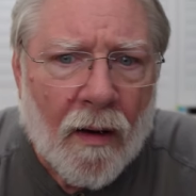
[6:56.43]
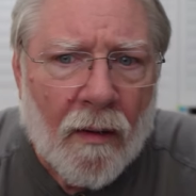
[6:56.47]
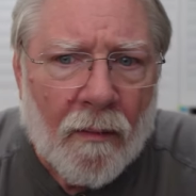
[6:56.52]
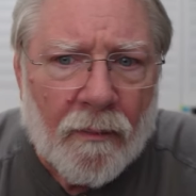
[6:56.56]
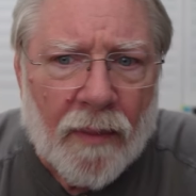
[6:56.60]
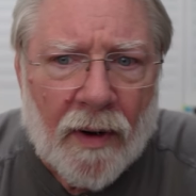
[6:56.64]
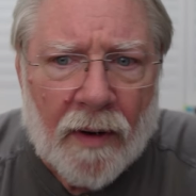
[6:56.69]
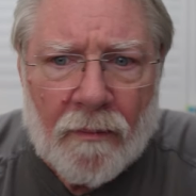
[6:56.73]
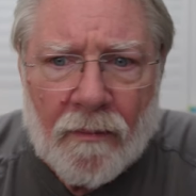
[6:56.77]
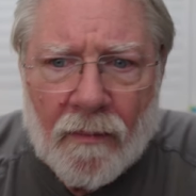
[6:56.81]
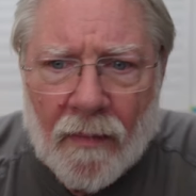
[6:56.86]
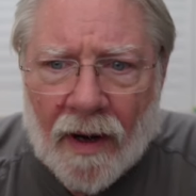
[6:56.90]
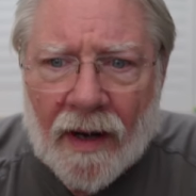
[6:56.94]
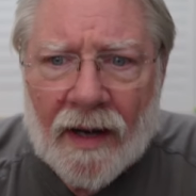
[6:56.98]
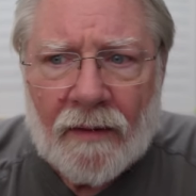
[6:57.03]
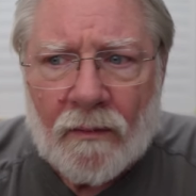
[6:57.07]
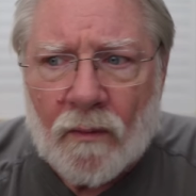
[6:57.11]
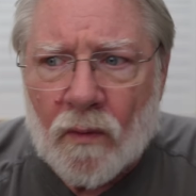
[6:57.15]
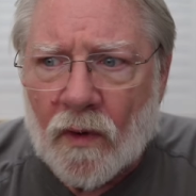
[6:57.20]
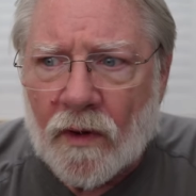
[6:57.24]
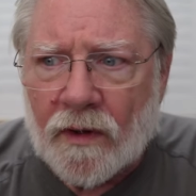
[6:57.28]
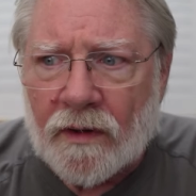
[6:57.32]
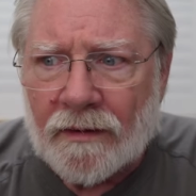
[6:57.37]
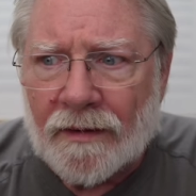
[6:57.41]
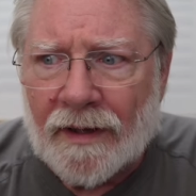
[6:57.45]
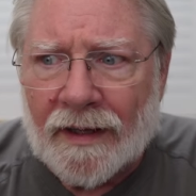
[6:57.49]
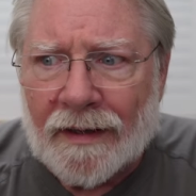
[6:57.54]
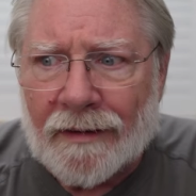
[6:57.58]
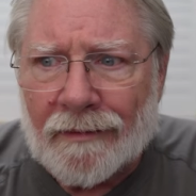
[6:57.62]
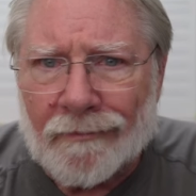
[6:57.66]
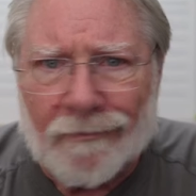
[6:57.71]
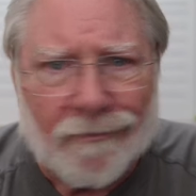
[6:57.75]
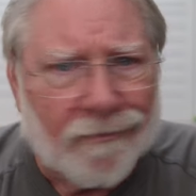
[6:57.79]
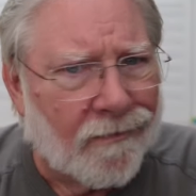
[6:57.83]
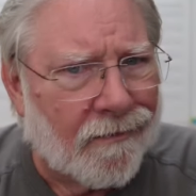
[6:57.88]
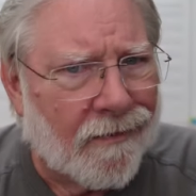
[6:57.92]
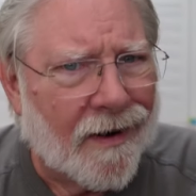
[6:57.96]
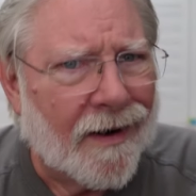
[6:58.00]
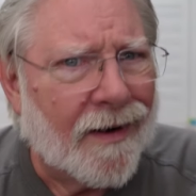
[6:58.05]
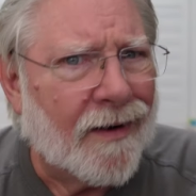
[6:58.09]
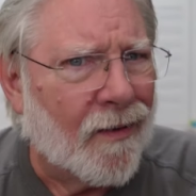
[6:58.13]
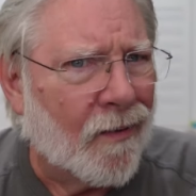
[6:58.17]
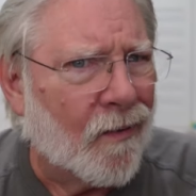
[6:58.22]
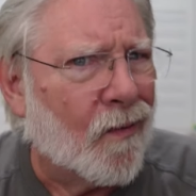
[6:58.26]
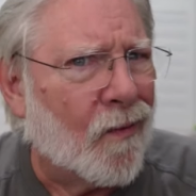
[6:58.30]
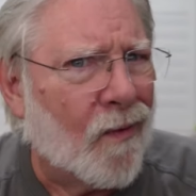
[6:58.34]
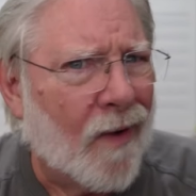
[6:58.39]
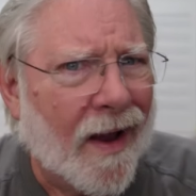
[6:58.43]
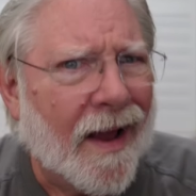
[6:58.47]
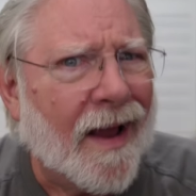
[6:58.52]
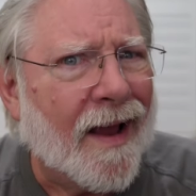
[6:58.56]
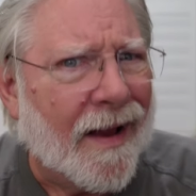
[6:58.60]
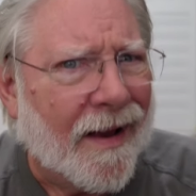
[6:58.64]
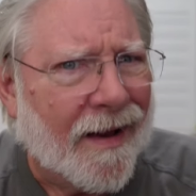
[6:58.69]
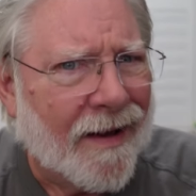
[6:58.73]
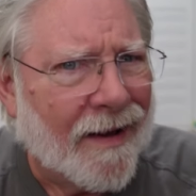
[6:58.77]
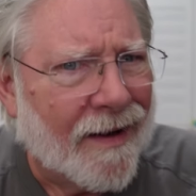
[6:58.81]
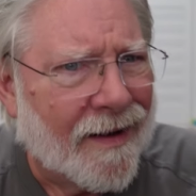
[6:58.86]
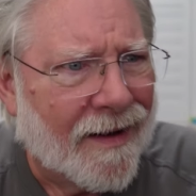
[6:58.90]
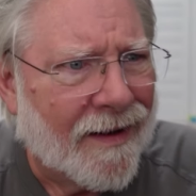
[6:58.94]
But mine worked like right away.